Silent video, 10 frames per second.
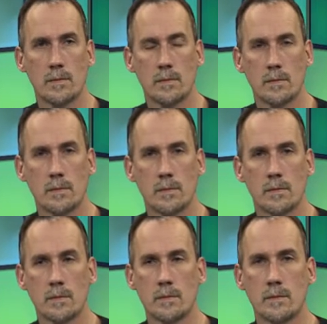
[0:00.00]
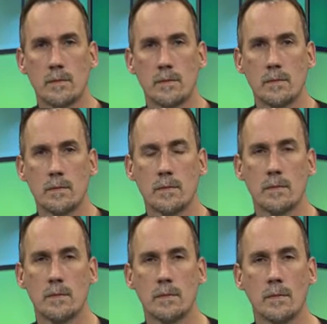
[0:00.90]
as I said, my board didn't mutate
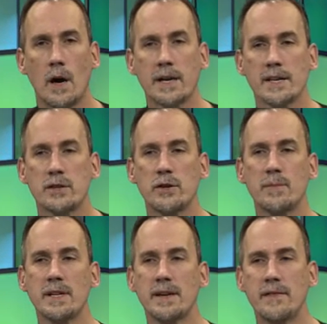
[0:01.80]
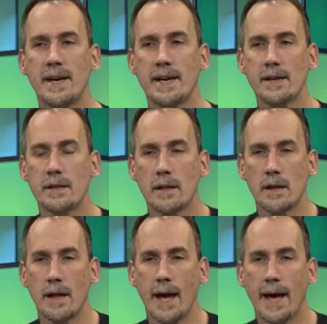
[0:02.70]
into a new board. Okay, so you believe that
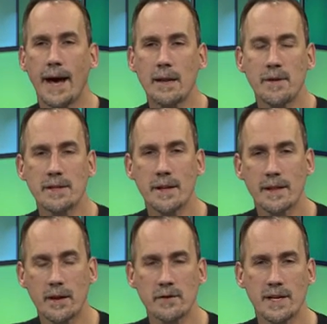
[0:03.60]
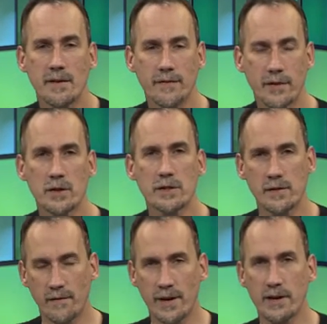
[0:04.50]
Adam and there's a first,
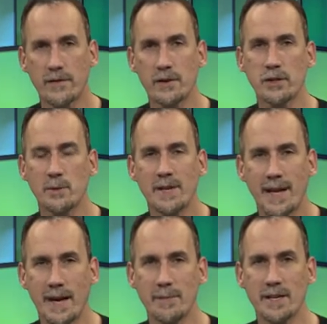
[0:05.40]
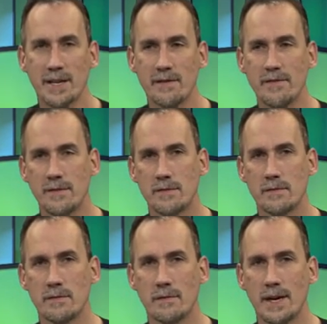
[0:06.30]
very first human, Adam and Eve,
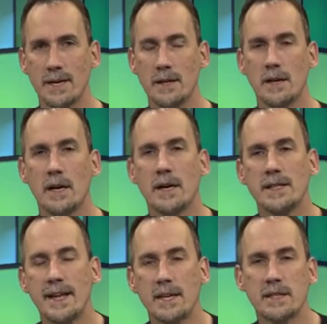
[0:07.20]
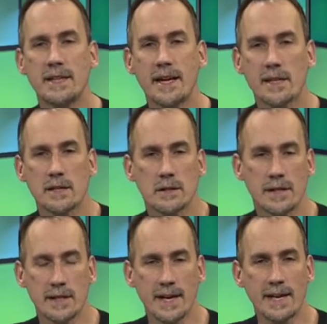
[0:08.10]
right? Now, did they
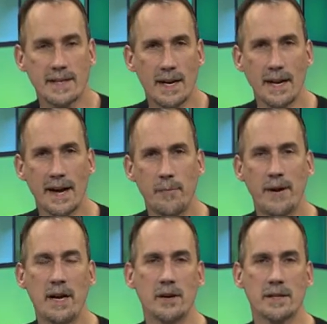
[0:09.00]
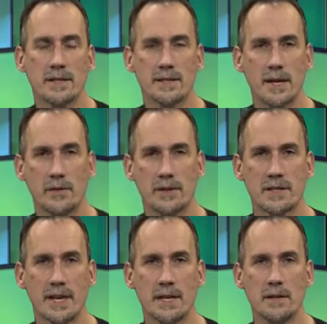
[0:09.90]
they did not have parents? Is that what you're
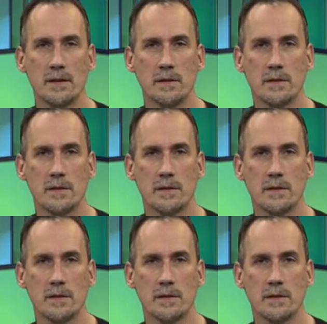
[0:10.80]
saying?